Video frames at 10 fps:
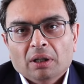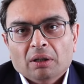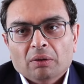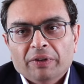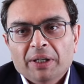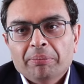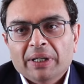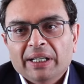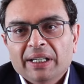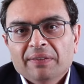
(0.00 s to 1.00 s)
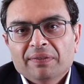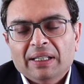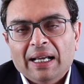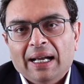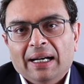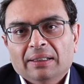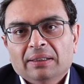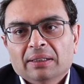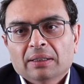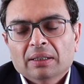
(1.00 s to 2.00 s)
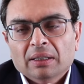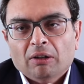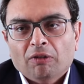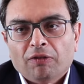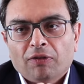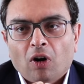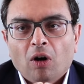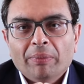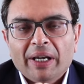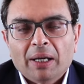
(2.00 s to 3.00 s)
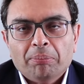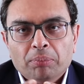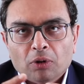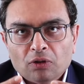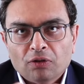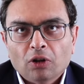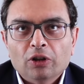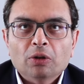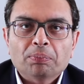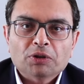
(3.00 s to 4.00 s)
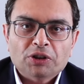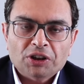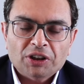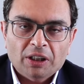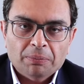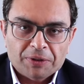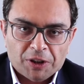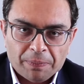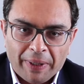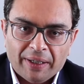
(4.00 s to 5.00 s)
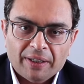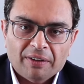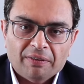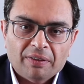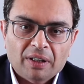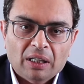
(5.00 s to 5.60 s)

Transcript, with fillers: we believe that from a portfolio positioning perspective,